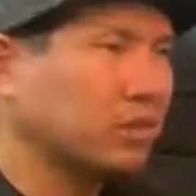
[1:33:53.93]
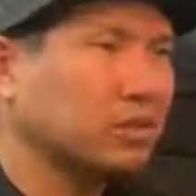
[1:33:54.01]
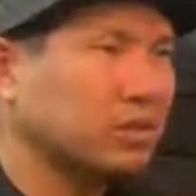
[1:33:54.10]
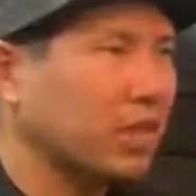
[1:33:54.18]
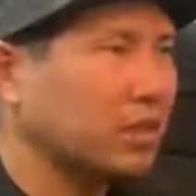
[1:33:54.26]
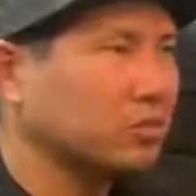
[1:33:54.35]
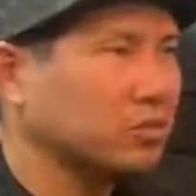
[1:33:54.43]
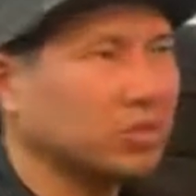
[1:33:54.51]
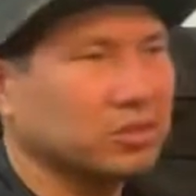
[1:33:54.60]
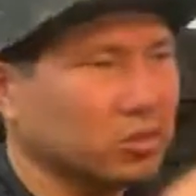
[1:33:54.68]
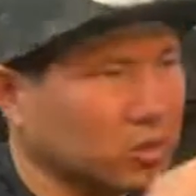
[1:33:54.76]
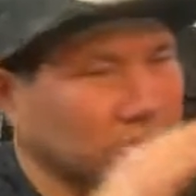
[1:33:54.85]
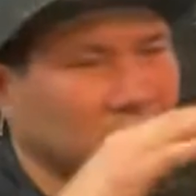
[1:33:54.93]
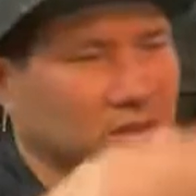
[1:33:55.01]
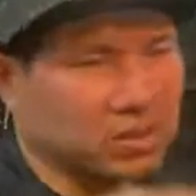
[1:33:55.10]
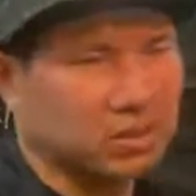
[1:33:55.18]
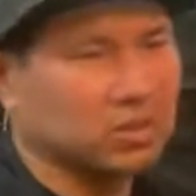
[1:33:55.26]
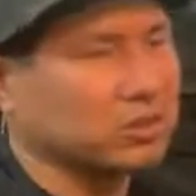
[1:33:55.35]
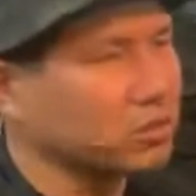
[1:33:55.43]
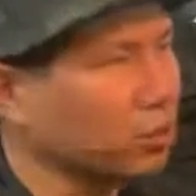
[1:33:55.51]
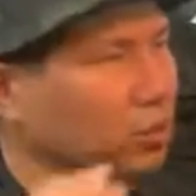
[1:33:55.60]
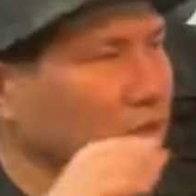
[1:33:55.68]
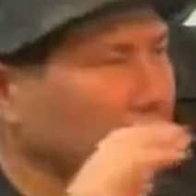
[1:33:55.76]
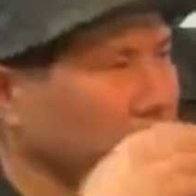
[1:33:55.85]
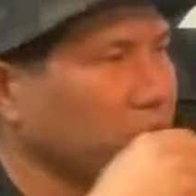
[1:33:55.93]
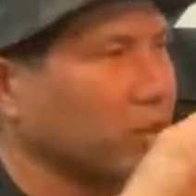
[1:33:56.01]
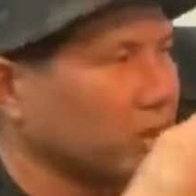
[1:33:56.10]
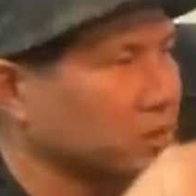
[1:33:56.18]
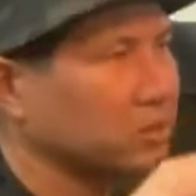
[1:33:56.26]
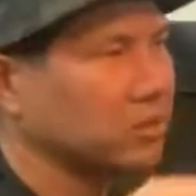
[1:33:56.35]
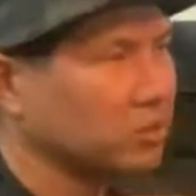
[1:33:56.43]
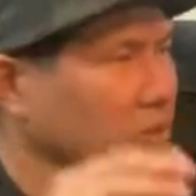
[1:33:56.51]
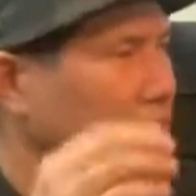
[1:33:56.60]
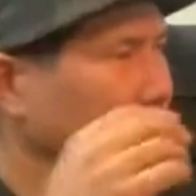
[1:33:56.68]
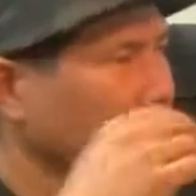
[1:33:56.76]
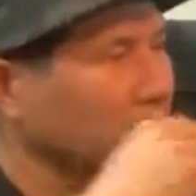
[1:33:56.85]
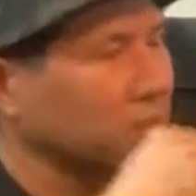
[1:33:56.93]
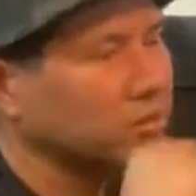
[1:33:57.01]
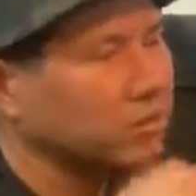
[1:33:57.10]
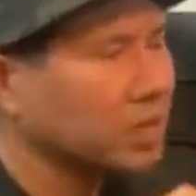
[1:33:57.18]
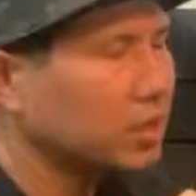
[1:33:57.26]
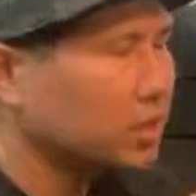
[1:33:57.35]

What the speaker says: style jig, so it slowly falls through the column,